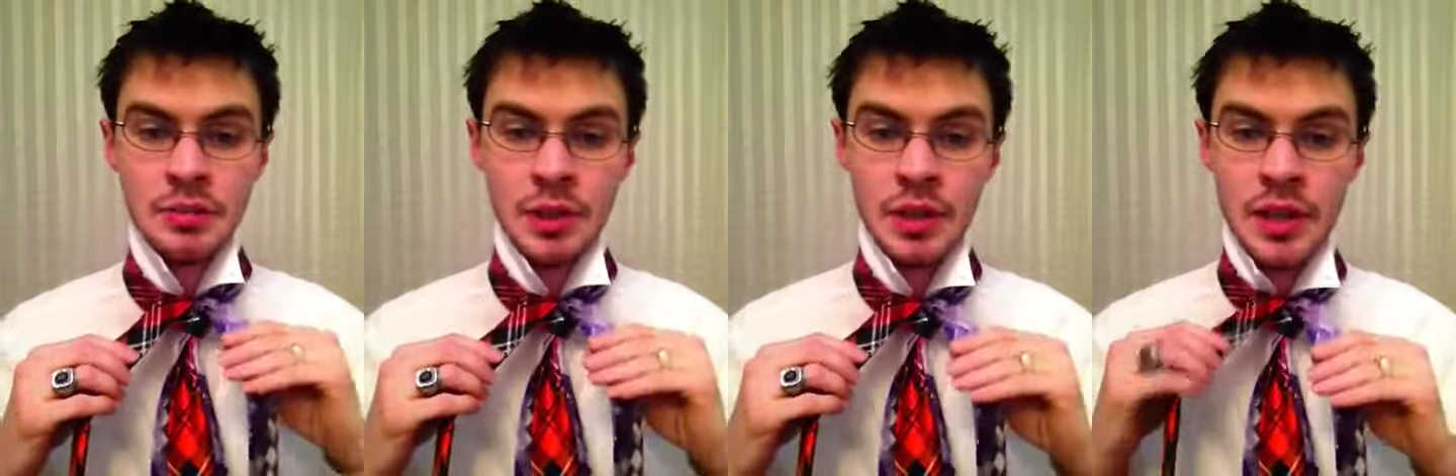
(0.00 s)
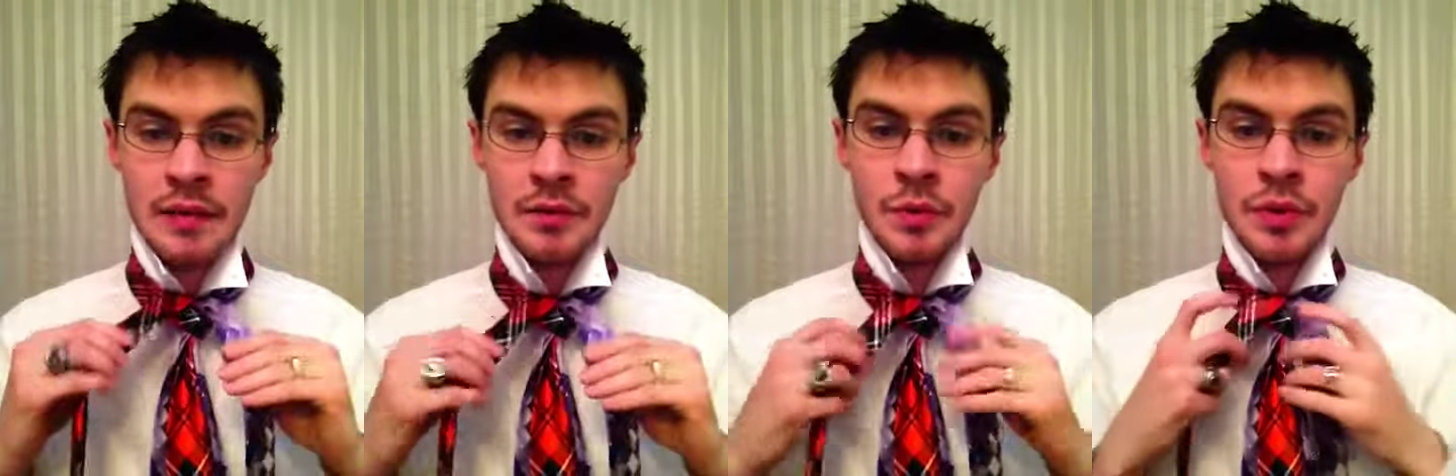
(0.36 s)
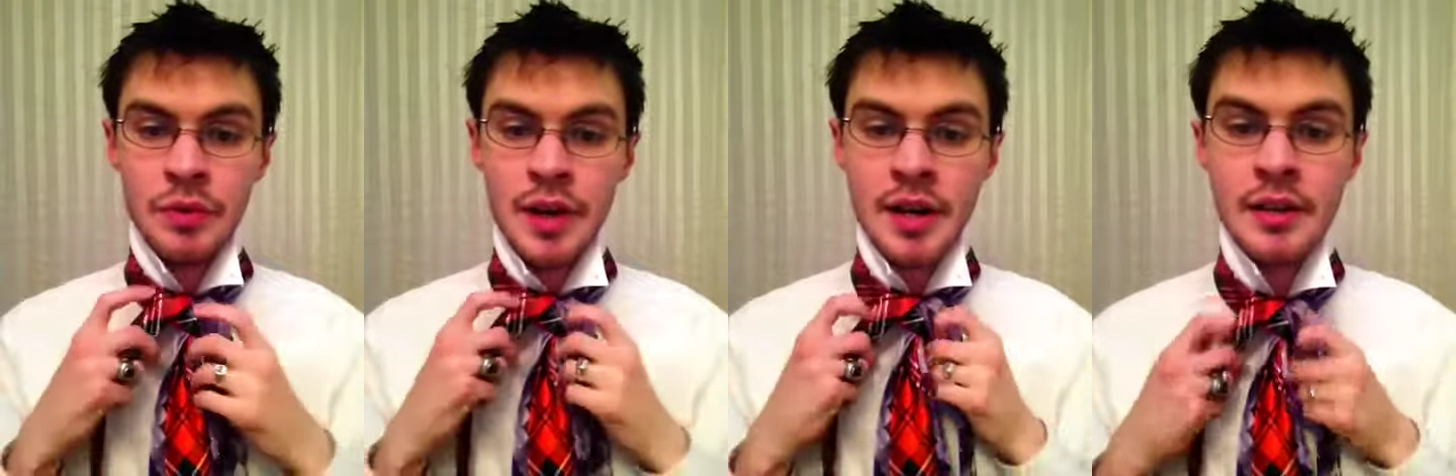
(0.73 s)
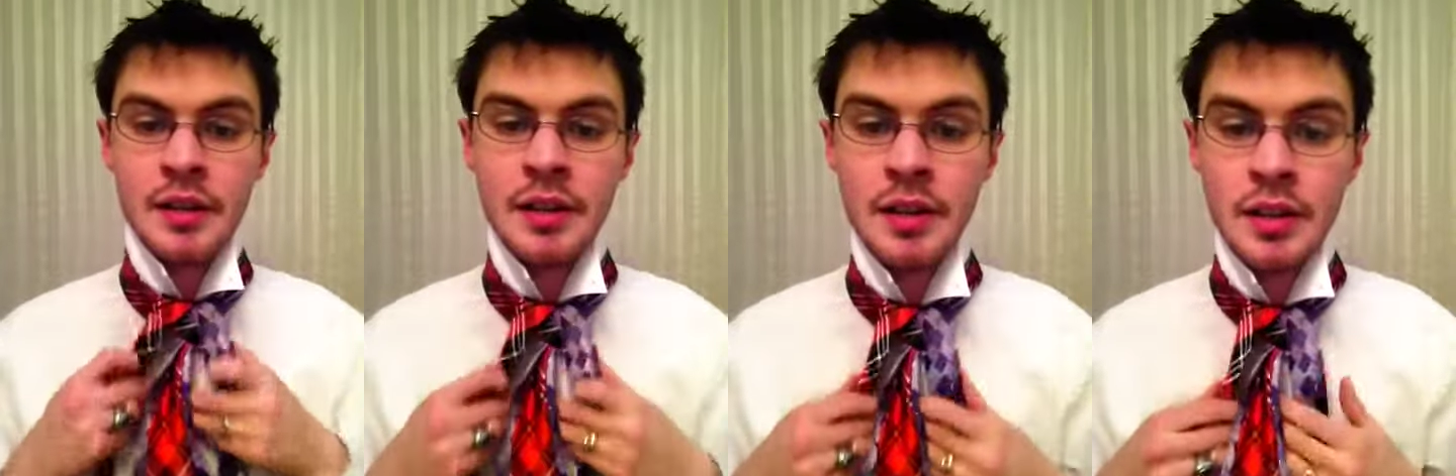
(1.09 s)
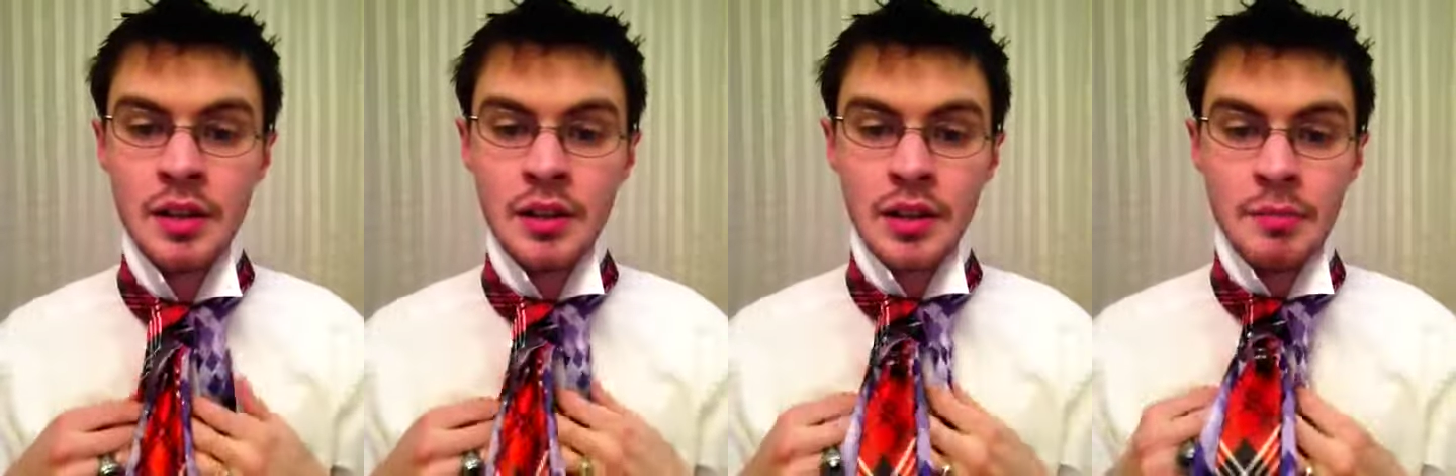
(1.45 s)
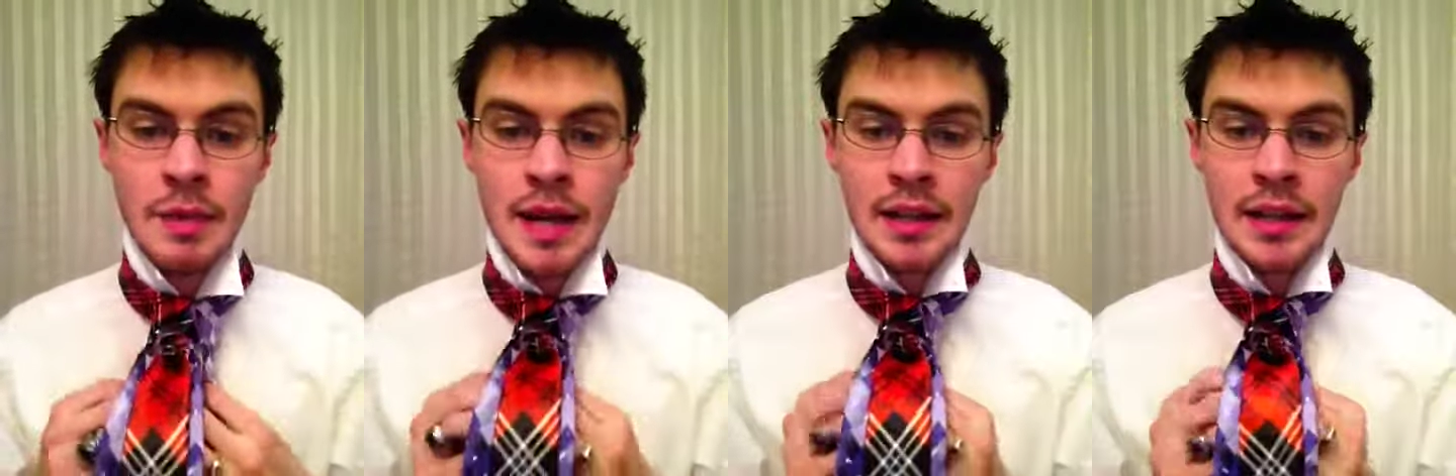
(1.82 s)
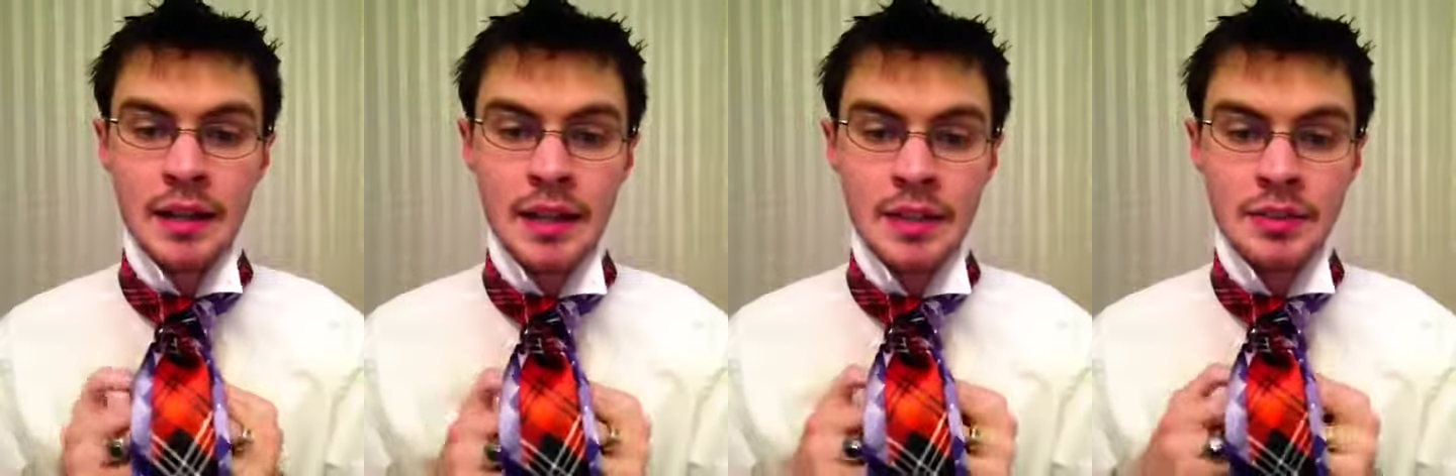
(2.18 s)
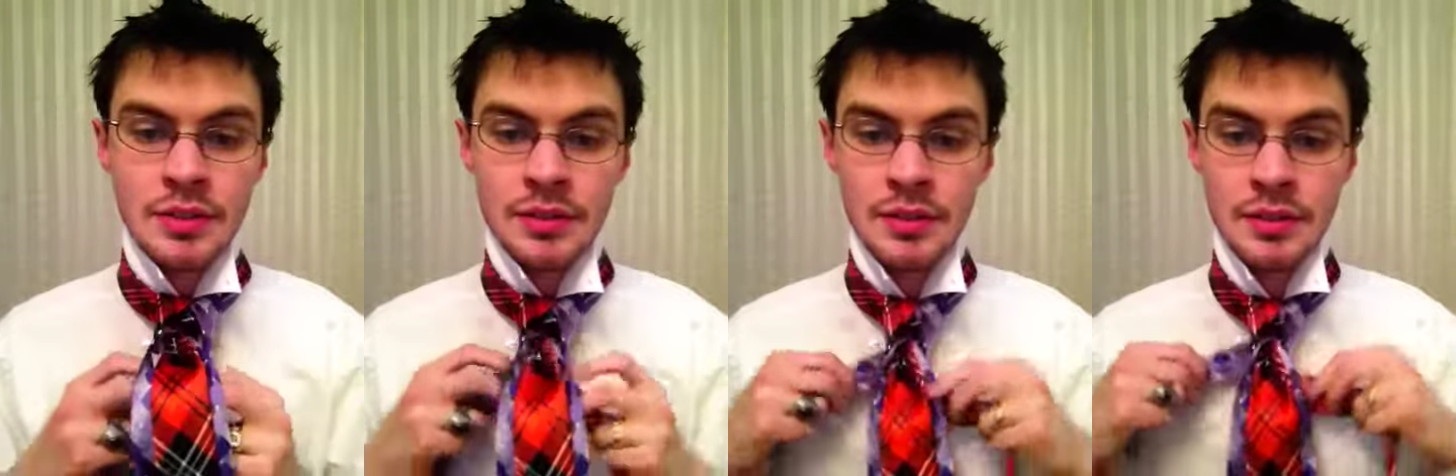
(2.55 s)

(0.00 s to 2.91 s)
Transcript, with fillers: One left, one right. Come back like this.